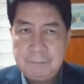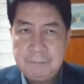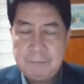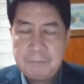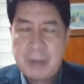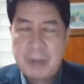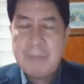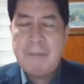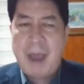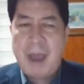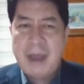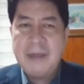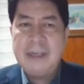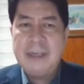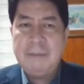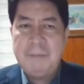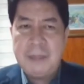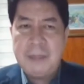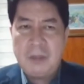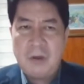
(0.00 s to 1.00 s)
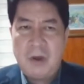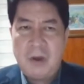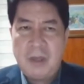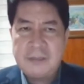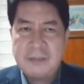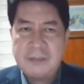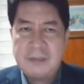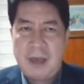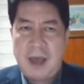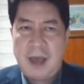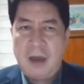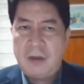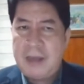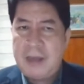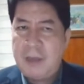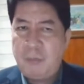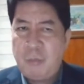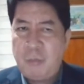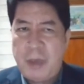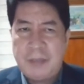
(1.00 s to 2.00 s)
Primarily because
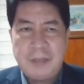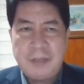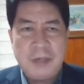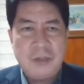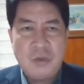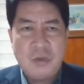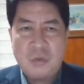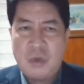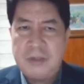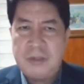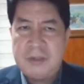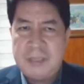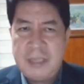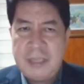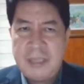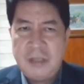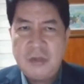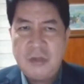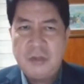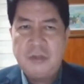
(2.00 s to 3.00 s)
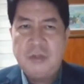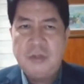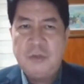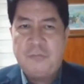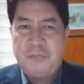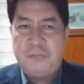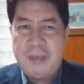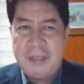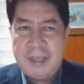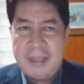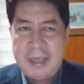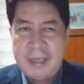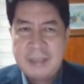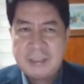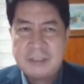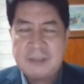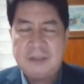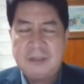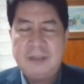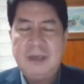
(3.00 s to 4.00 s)
whether you continued, you
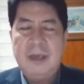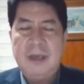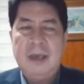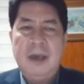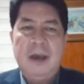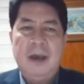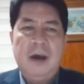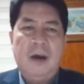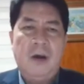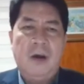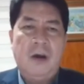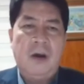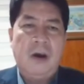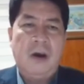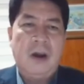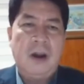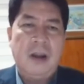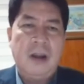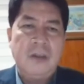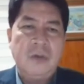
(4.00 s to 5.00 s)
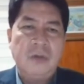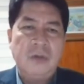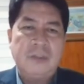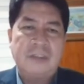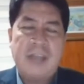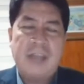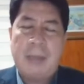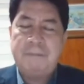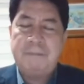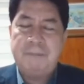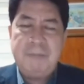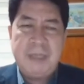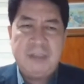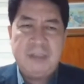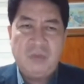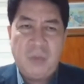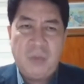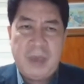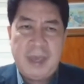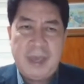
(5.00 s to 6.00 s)
finished, or you stopped
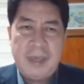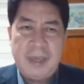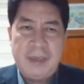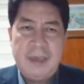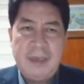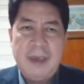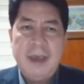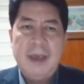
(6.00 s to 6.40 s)
midway,